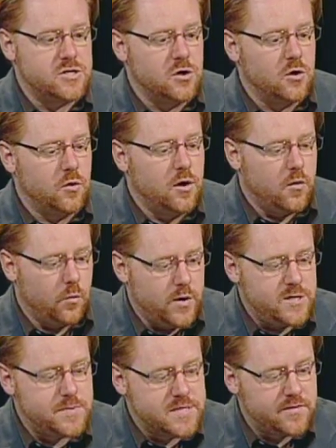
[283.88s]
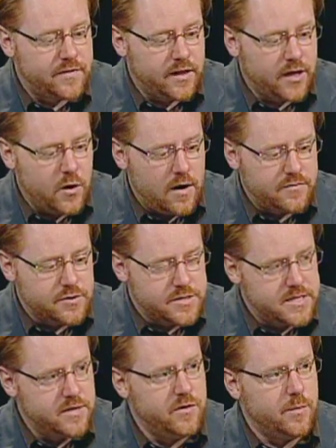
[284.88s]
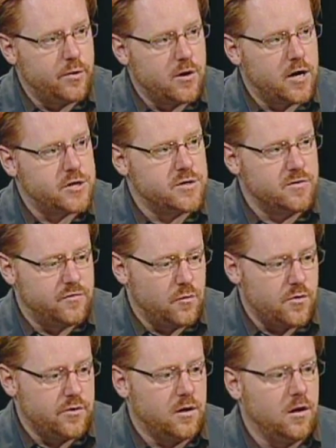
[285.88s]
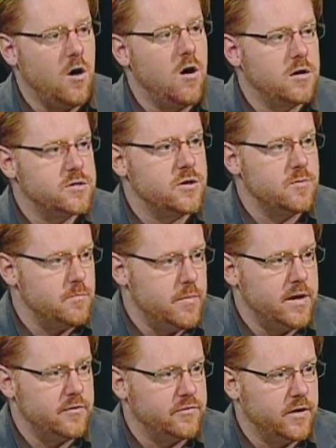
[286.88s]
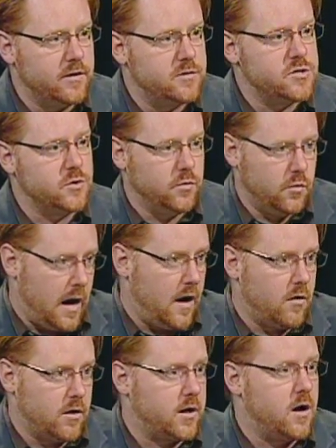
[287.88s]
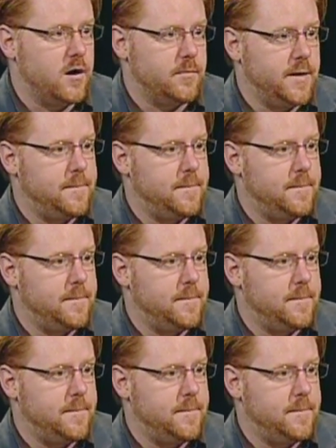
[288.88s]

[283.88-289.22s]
so we specifically go after TV production for the long-term benefit to our economy.